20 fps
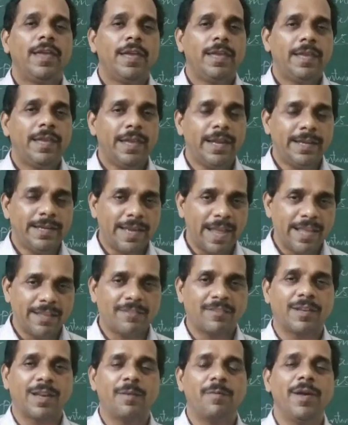he
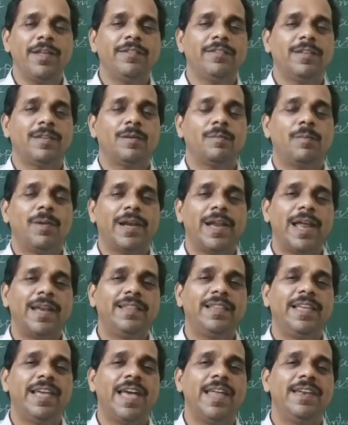takes revenge, but
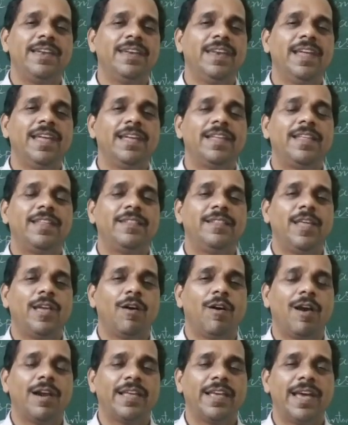at the end they
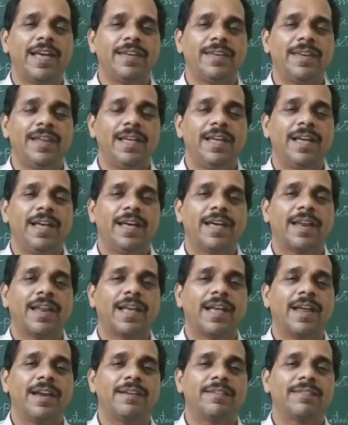all get
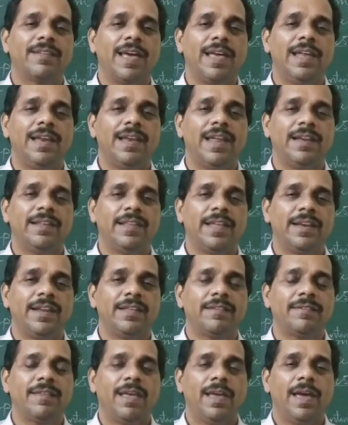reconciled and there
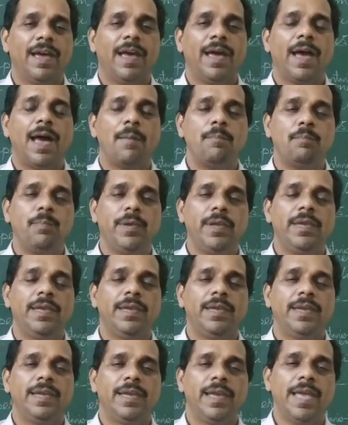is a
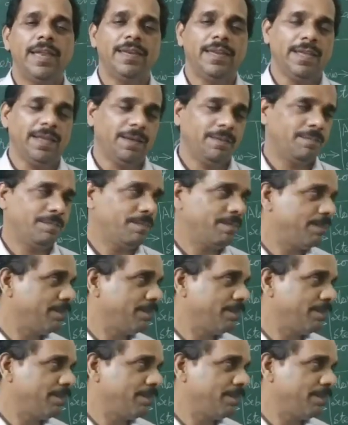happy ending.